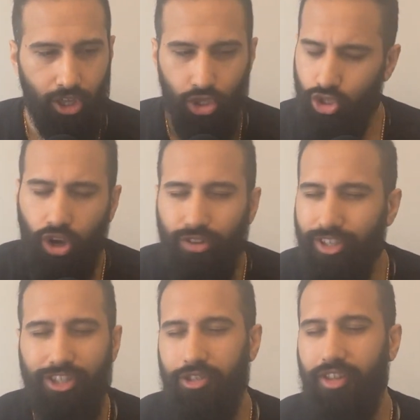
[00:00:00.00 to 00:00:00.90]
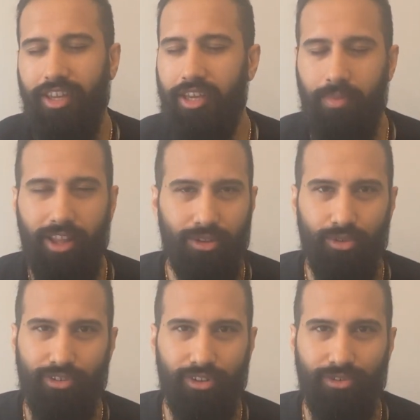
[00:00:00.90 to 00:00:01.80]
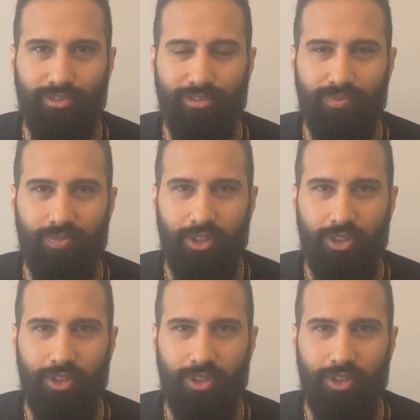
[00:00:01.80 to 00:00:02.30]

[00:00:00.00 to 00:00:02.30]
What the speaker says: you don't need to think about the results.